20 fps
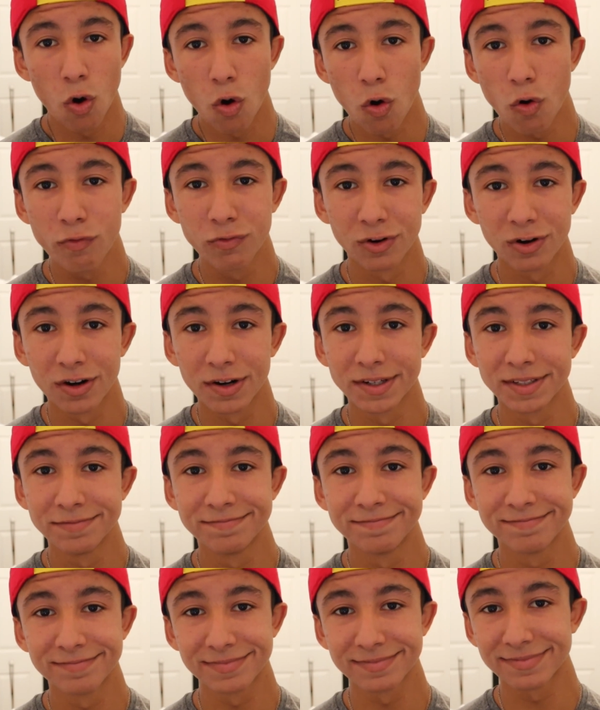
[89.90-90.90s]

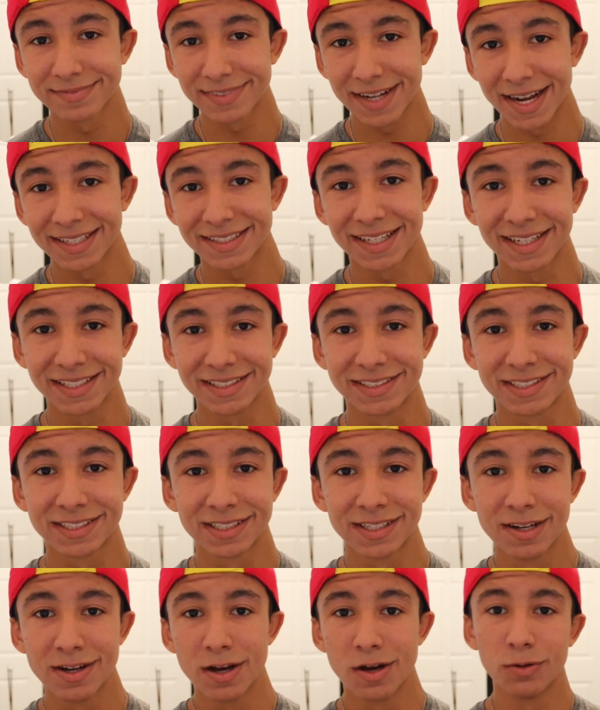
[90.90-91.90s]
overall, I think
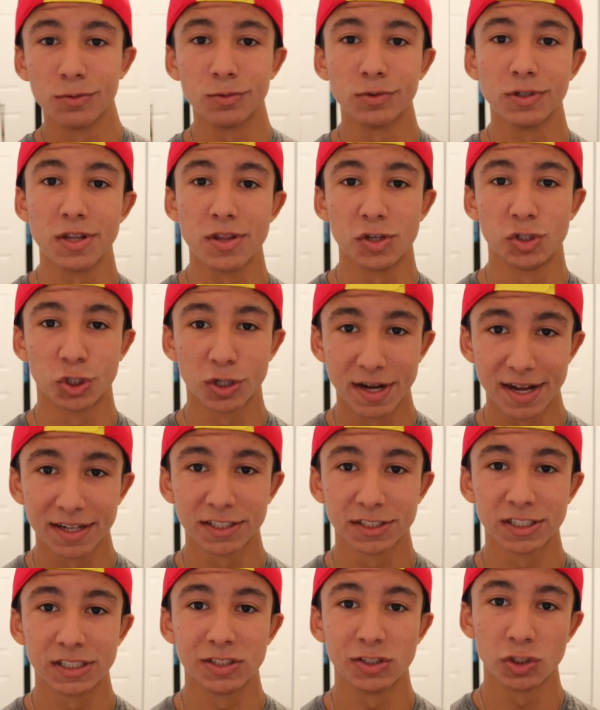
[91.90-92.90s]
it's one of the
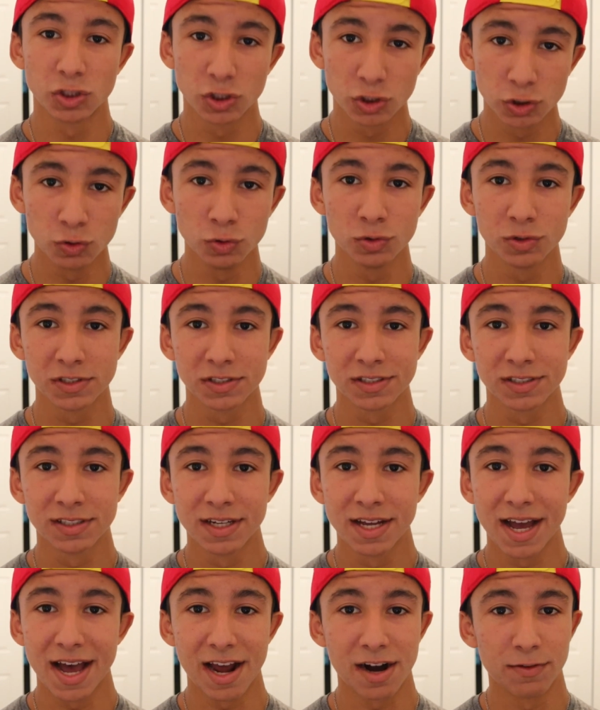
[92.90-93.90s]
trash suits
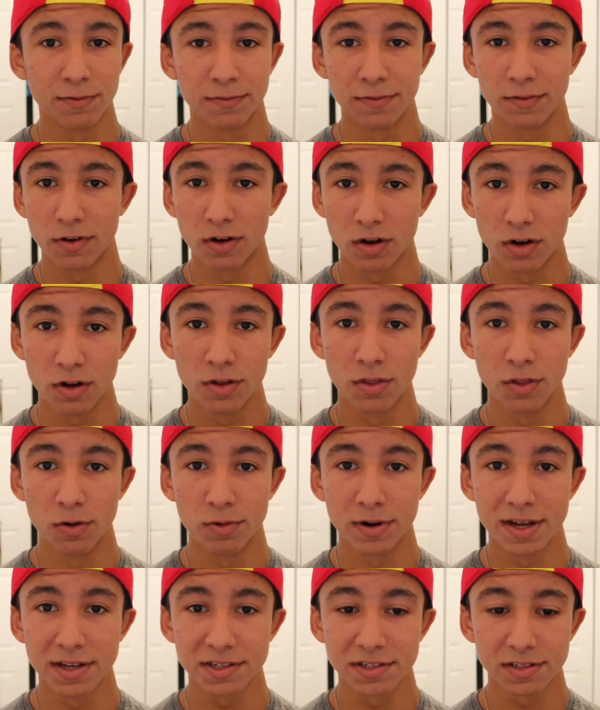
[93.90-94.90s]
out of the
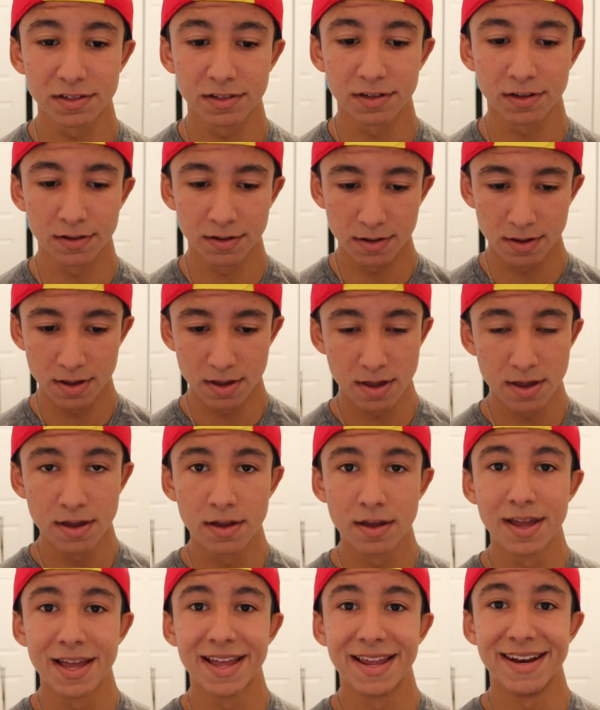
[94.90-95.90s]
rest.
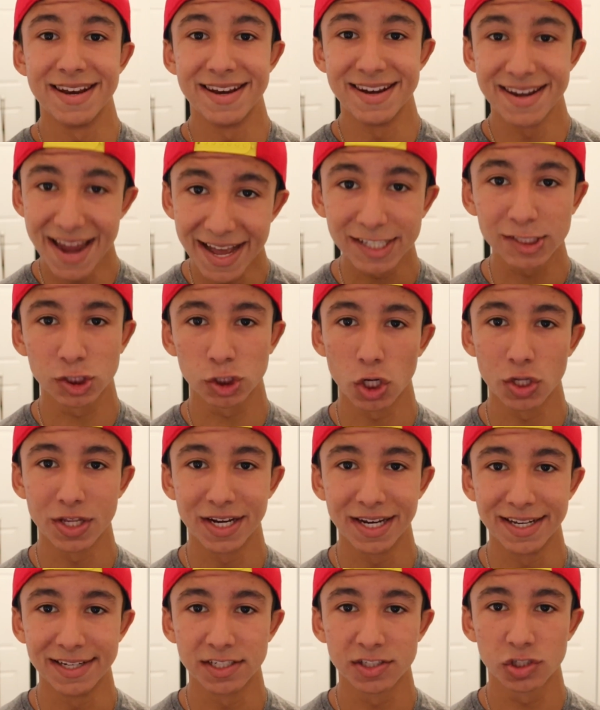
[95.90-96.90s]
Next on
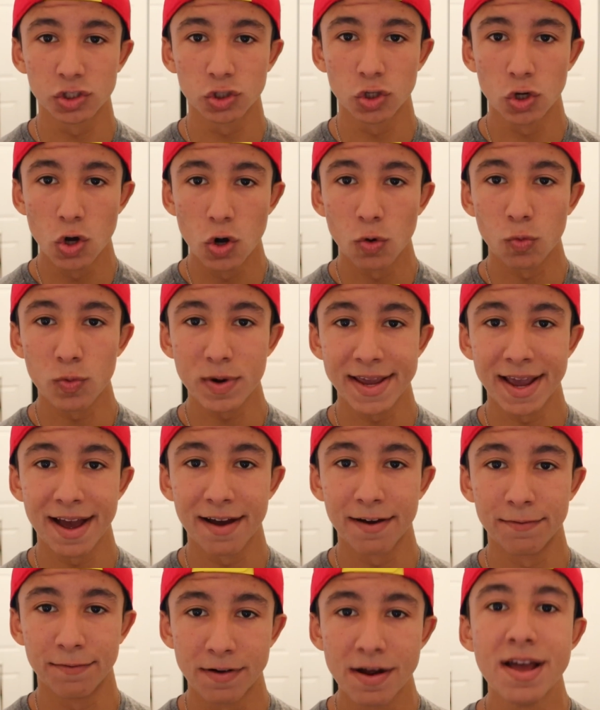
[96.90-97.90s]
the list, we
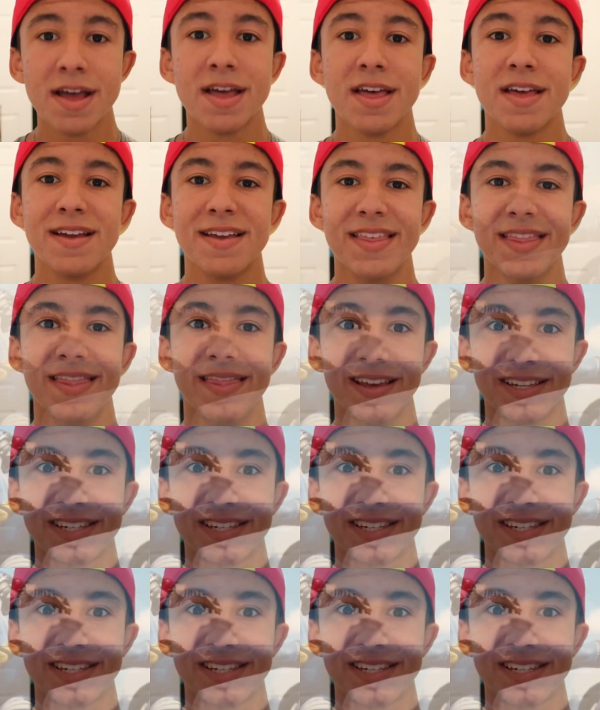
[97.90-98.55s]
have the